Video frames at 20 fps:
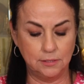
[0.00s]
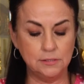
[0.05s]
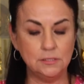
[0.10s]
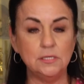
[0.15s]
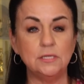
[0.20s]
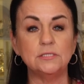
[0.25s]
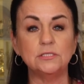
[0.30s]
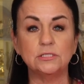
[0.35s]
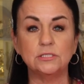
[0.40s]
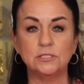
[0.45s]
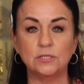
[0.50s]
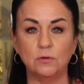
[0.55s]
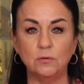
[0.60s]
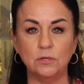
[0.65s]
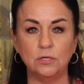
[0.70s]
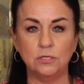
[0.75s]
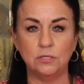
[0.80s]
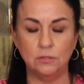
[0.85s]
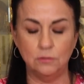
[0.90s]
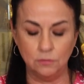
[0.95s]
Isn't that so
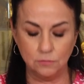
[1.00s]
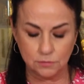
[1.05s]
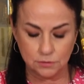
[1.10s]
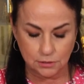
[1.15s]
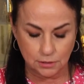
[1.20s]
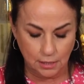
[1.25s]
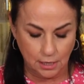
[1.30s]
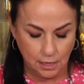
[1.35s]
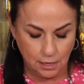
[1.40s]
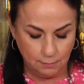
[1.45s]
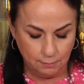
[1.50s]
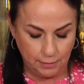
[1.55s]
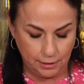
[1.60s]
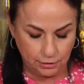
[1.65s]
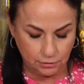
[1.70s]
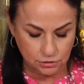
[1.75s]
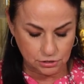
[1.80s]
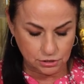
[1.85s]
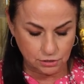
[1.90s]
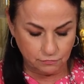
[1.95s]
cute?
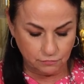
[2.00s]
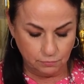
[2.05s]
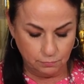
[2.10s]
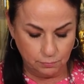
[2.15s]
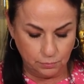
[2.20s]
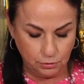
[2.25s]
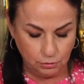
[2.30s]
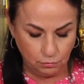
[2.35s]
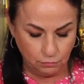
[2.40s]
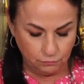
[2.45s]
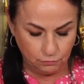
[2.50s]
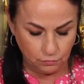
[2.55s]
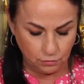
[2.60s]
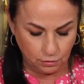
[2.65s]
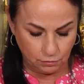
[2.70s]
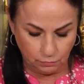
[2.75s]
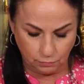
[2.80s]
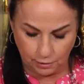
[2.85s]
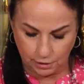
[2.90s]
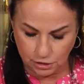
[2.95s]
Make yourself a beautiful
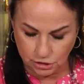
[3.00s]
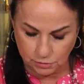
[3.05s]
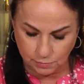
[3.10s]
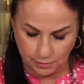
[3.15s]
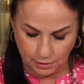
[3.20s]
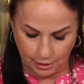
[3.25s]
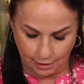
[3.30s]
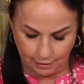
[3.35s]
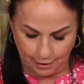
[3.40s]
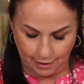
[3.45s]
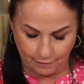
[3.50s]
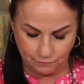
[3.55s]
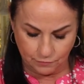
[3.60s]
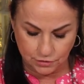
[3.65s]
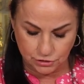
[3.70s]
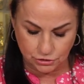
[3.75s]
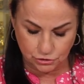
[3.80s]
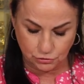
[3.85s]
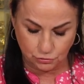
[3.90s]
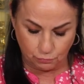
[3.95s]
arrangement. I have
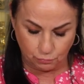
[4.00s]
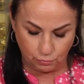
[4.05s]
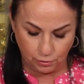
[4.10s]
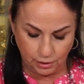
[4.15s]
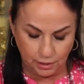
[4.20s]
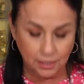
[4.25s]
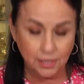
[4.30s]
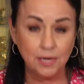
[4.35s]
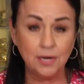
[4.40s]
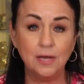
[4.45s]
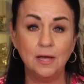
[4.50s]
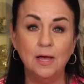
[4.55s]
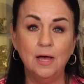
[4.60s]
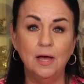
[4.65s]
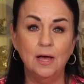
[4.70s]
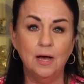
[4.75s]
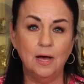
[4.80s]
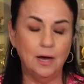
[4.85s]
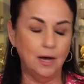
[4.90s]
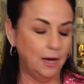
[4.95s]
these 3
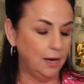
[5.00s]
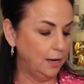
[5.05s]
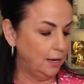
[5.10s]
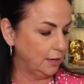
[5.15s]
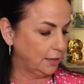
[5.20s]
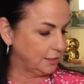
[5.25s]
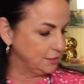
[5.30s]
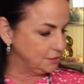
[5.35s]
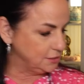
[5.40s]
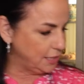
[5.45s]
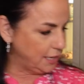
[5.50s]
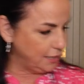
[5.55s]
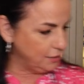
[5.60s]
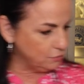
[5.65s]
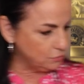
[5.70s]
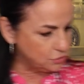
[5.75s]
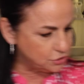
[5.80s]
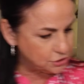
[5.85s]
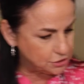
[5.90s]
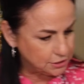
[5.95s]

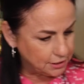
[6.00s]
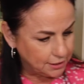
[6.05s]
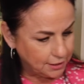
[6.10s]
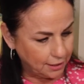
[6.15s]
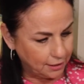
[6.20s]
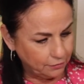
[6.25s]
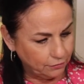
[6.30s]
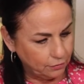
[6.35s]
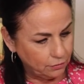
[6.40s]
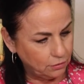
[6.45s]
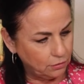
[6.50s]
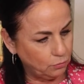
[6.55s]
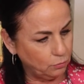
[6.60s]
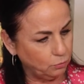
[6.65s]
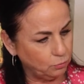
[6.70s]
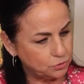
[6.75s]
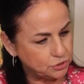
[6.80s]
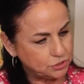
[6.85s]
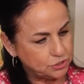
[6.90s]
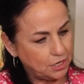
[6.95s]
containers together
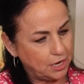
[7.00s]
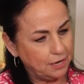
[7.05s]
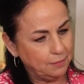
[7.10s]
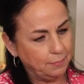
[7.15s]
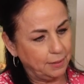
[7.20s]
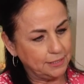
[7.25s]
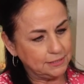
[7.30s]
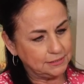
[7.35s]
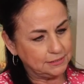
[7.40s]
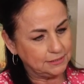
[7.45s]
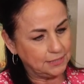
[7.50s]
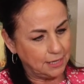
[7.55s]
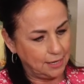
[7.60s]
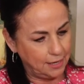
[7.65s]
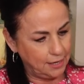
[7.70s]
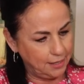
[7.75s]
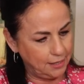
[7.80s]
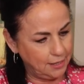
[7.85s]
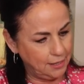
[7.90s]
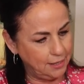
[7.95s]
side by
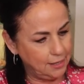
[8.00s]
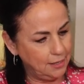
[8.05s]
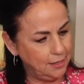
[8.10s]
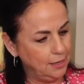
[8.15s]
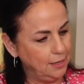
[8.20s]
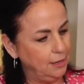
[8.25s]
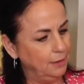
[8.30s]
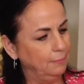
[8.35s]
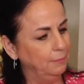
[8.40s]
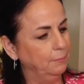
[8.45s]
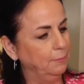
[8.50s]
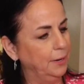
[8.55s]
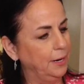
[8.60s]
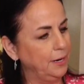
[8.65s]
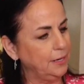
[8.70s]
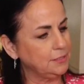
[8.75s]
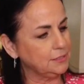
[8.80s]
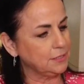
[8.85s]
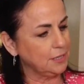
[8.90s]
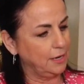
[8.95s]
side,
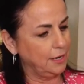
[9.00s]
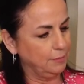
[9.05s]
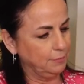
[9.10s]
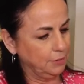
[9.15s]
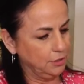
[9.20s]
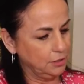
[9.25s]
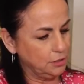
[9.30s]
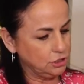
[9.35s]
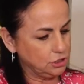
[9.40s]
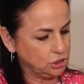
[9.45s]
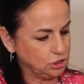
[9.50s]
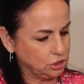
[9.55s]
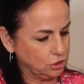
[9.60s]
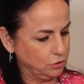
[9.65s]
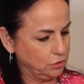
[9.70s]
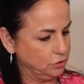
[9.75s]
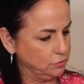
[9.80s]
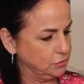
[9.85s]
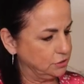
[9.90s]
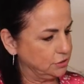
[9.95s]
but I'm gonna show
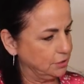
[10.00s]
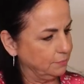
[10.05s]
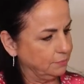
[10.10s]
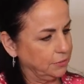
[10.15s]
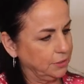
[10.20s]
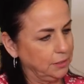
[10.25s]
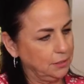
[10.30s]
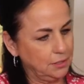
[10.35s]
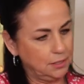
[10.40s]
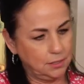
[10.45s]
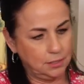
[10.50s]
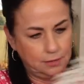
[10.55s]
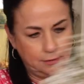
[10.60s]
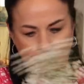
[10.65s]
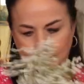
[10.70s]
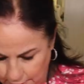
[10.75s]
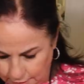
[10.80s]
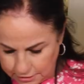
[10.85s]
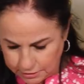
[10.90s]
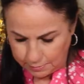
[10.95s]
you something.
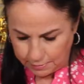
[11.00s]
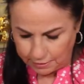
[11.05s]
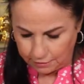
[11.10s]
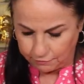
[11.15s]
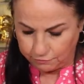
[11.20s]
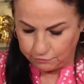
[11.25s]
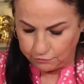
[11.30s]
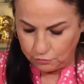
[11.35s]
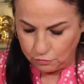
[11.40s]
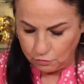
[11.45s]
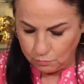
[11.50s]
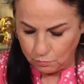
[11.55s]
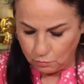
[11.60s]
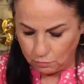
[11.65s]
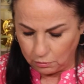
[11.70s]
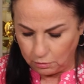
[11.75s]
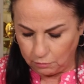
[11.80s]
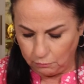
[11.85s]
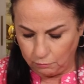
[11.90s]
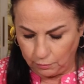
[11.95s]
Let's make a few
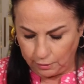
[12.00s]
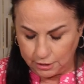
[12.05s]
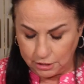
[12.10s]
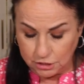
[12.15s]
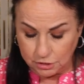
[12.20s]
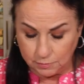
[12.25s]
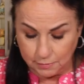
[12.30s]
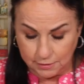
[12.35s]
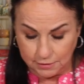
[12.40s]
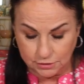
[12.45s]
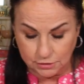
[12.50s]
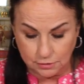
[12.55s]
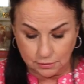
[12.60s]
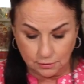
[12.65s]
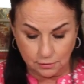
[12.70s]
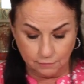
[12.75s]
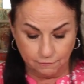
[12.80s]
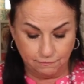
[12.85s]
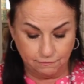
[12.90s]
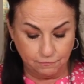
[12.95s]
more arrangements.
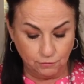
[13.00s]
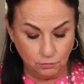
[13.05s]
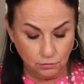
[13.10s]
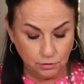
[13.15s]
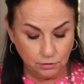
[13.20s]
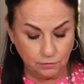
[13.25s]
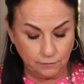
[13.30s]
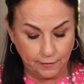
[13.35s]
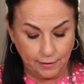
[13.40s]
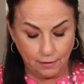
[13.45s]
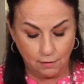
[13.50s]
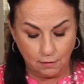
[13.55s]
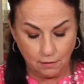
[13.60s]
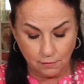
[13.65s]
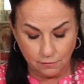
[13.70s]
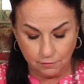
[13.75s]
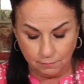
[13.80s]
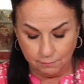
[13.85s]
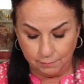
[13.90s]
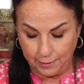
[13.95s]
The fuller they
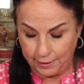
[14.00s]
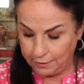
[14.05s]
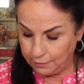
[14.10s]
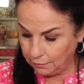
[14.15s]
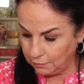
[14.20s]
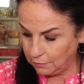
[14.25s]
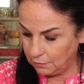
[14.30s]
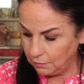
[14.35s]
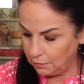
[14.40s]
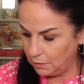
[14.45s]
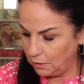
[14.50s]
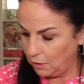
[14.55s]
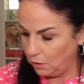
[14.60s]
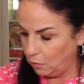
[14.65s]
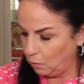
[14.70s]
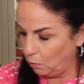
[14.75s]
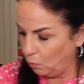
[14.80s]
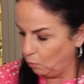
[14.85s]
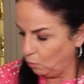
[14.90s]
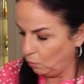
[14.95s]
are, the better,
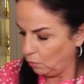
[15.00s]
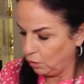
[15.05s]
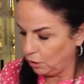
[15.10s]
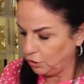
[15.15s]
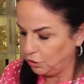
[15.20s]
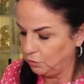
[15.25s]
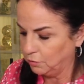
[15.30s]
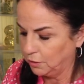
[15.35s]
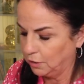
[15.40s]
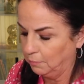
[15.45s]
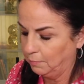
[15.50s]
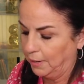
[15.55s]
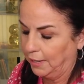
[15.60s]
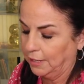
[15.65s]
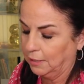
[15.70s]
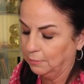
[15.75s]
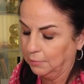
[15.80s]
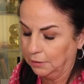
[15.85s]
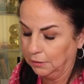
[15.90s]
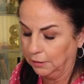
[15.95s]
or you can
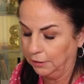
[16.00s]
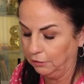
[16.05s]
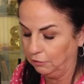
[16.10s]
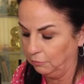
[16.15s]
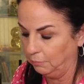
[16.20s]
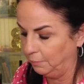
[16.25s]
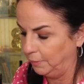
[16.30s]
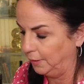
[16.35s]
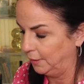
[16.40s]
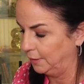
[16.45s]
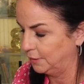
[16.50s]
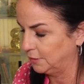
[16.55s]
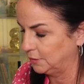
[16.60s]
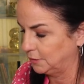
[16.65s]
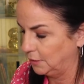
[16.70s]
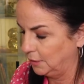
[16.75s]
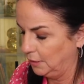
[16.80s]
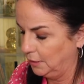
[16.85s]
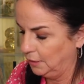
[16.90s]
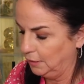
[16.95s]
make them a little
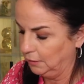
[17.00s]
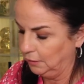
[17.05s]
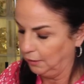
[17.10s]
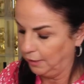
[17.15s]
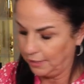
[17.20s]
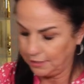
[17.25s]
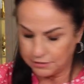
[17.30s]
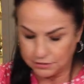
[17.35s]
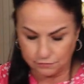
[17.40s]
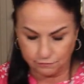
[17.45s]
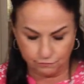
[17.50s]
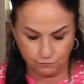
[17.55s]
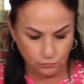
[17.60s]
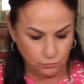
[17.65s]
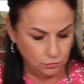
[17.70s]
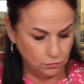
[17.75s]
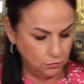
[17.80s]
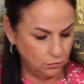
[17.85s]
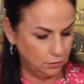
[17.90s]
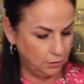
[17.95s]
bit less
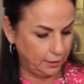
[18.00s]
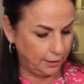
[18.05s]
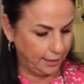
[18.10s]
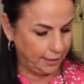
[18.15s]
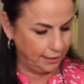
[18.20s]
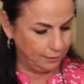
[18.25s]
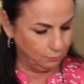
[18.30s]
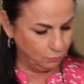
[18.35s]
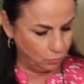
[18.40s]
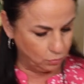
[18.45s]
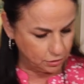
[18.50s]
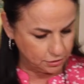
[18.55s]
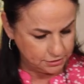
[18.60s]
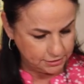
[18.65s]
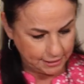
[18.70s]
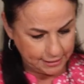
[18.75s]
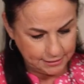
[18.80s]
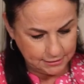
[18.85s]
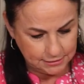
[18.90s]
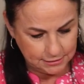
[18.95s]
full and more
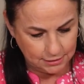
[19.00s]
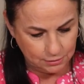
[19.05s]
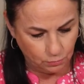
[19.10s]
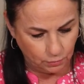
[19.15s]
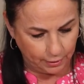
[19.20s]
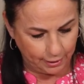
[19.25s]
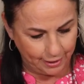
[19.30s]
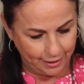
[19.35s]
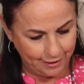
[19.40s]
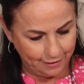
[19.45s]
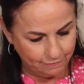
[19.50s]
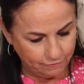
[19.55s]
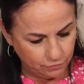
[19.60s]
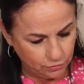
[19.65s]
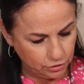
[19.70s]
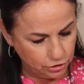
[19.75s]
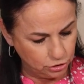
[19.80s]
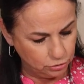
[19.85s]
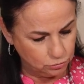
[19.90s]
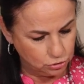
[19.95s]
dainty,
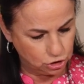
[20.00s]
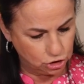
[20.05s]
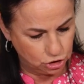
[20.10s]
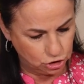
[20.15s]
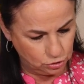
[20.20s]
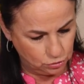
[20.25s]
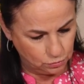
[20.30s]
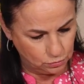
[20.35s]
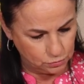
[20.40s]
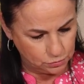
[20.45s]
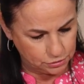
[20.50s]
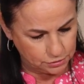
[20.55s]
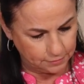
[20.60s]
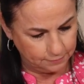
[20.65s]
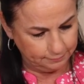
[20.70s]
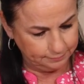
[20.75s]
whatever you choose.